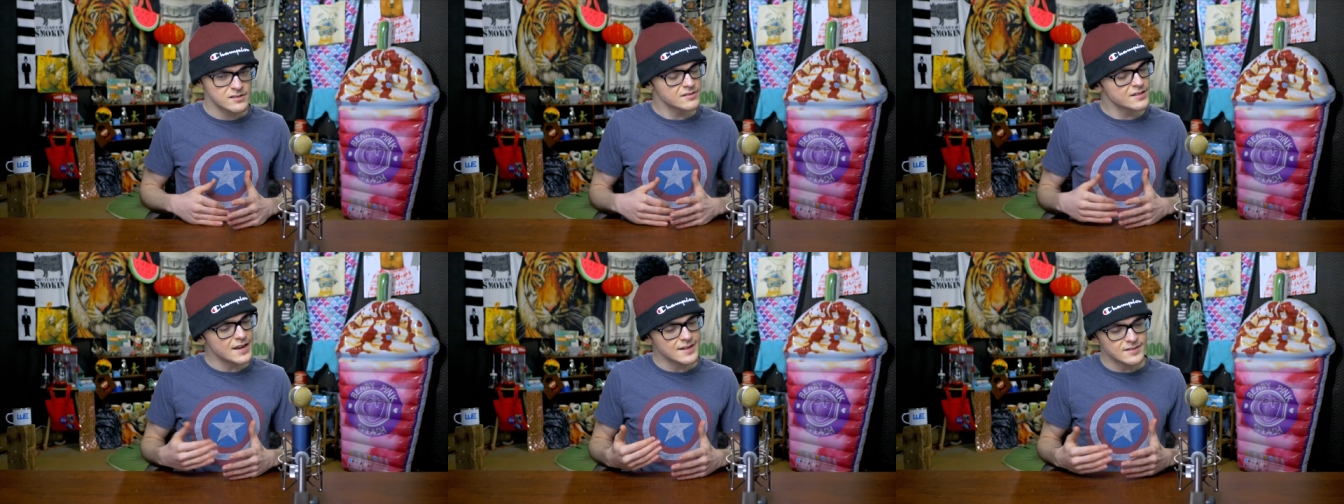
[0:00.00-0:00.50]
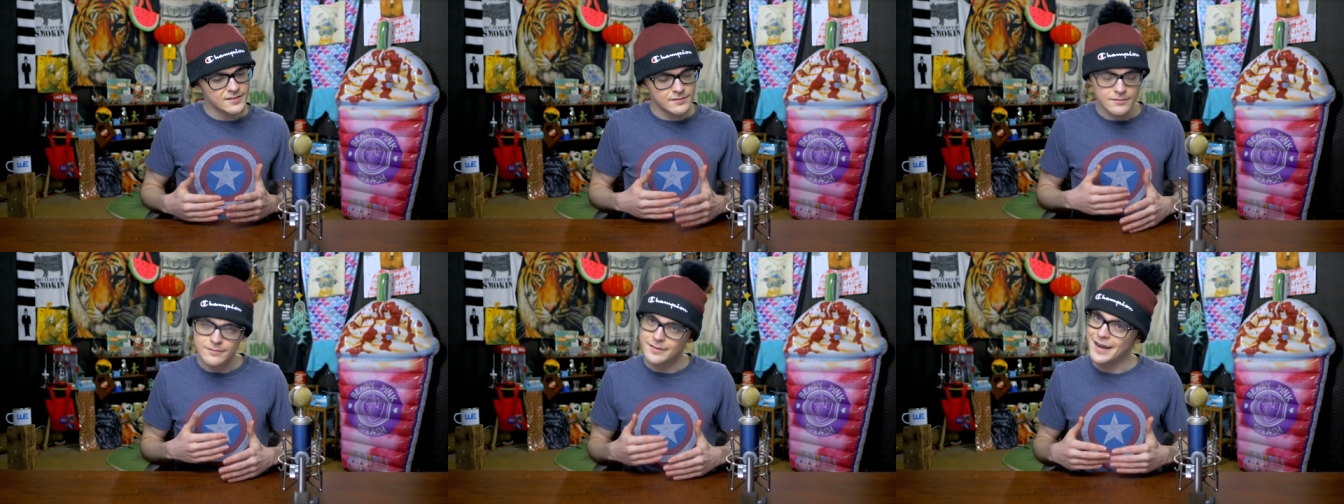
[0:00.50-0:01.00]
This
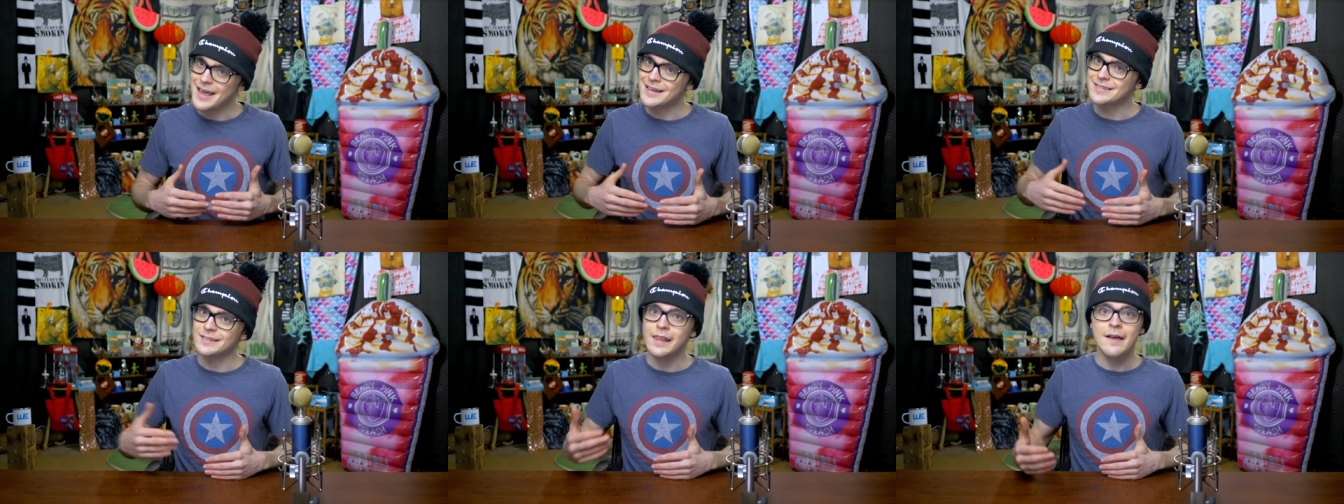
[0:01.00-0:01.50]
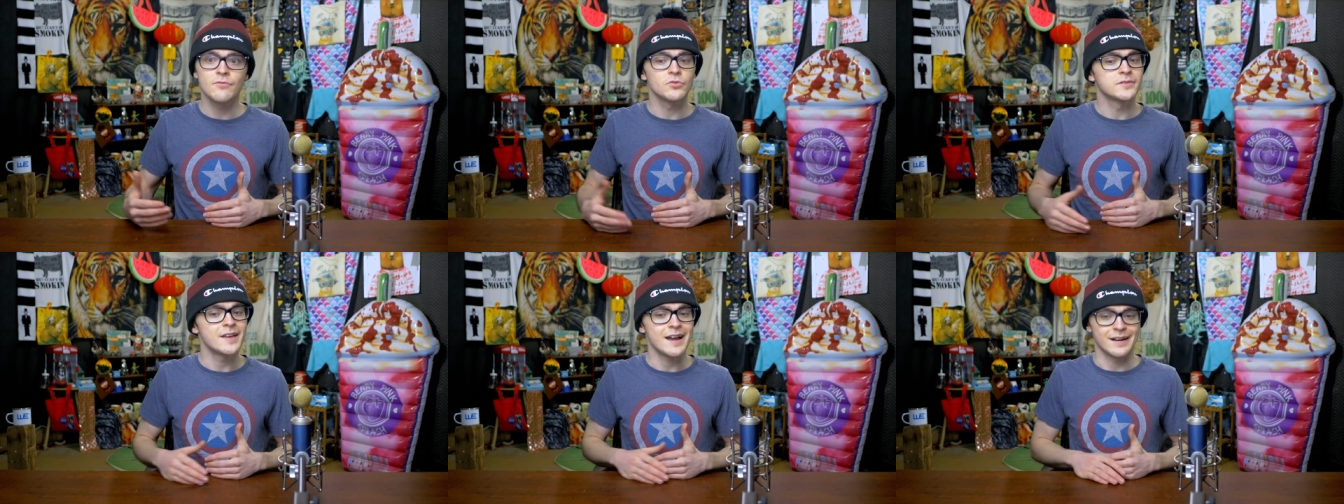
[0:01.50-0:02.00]
takes next level
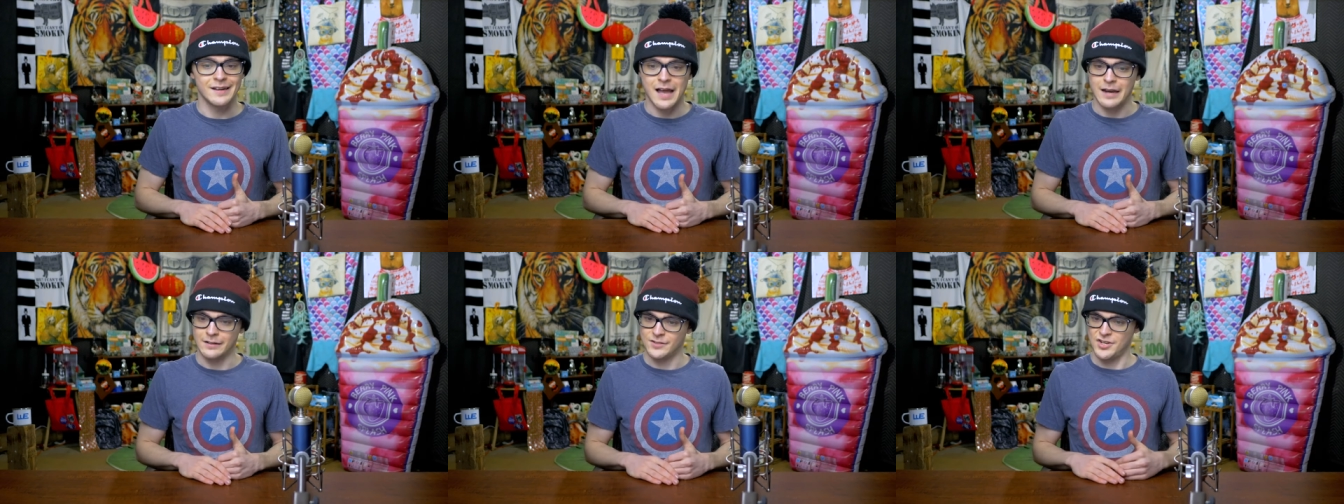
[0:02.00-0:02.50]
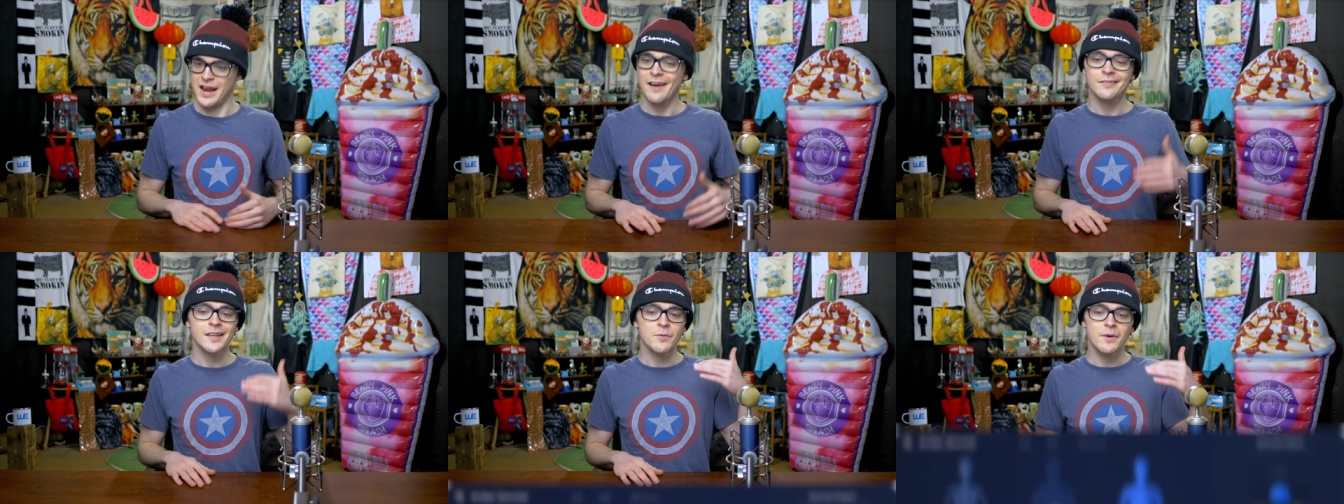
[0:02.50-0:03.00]
technology. I
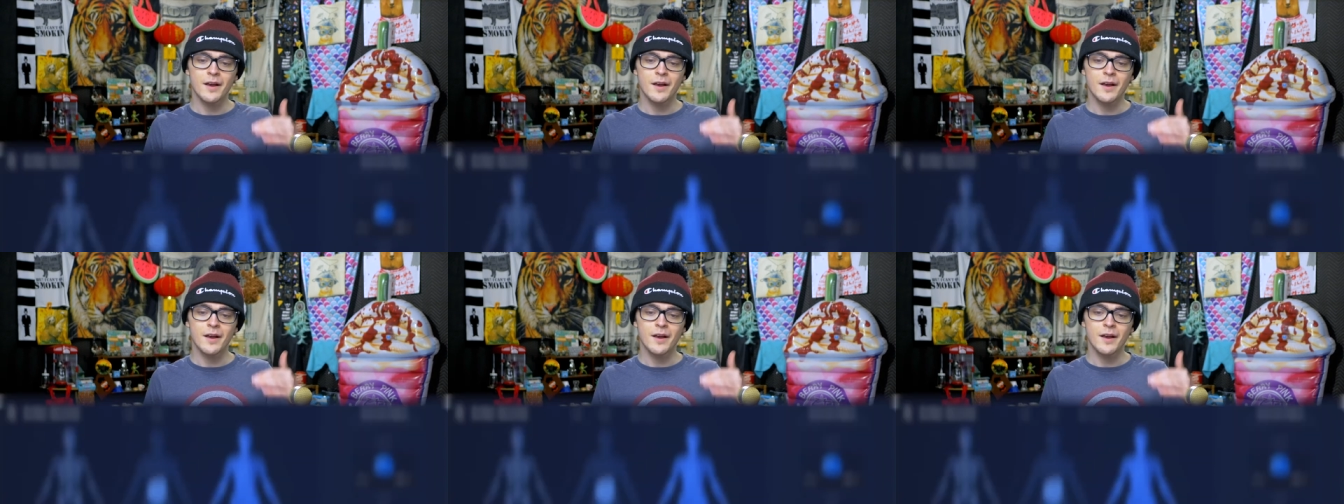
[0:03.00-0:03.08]
don't think we're